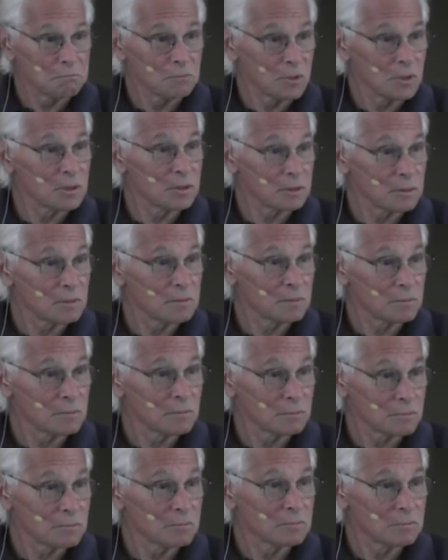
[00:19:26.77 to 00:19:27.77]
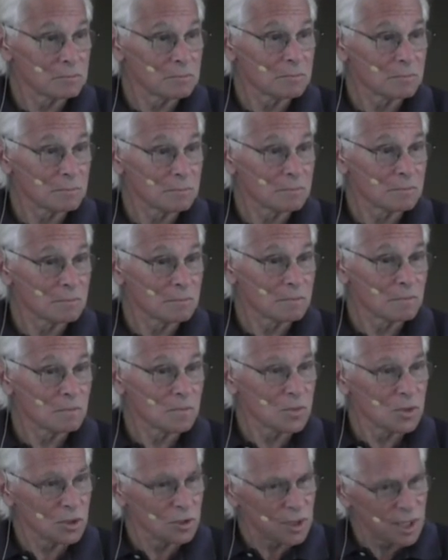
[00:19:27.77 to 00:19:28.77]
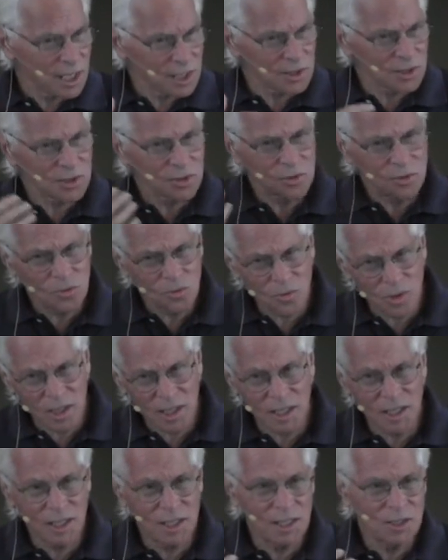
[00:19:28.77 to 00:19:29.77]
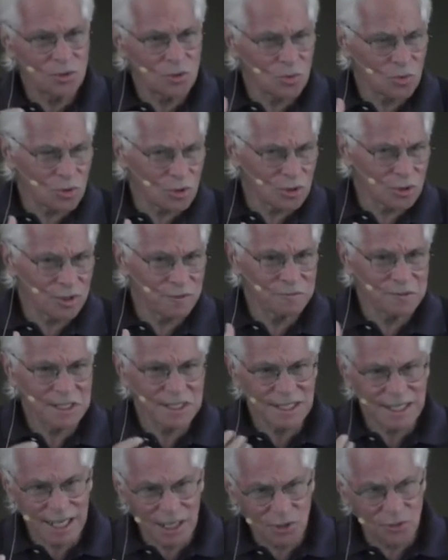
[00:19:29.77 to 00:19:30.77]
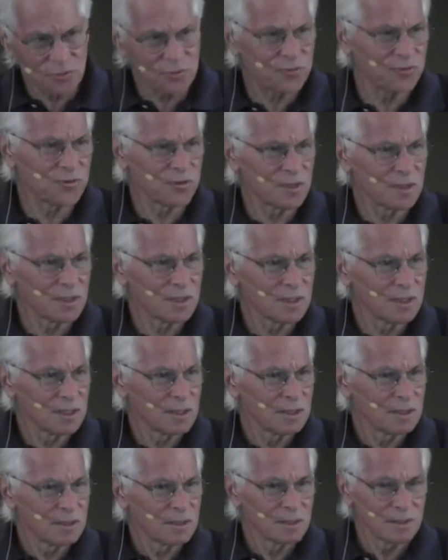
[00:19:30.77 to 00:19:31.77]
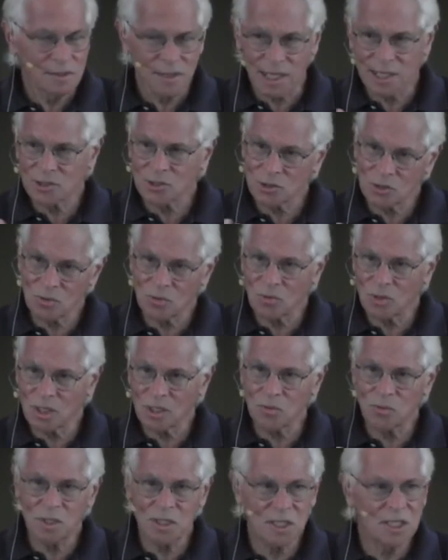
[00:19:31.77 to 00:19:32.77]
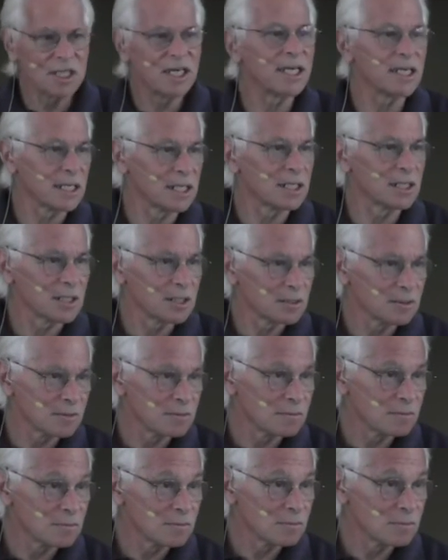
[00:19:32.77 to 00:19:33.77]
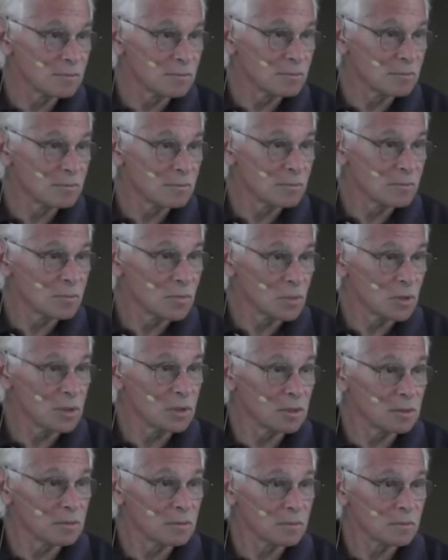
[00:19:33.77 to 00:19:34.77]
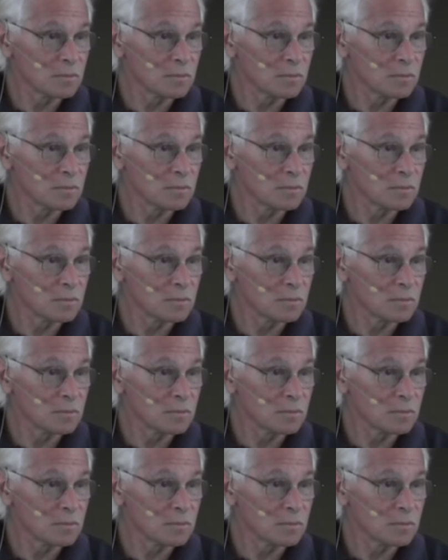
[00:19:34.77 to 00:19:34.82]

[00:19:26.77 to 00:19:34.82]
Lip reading: Right? So that's the way, in the world of self, that's the way we think. Right?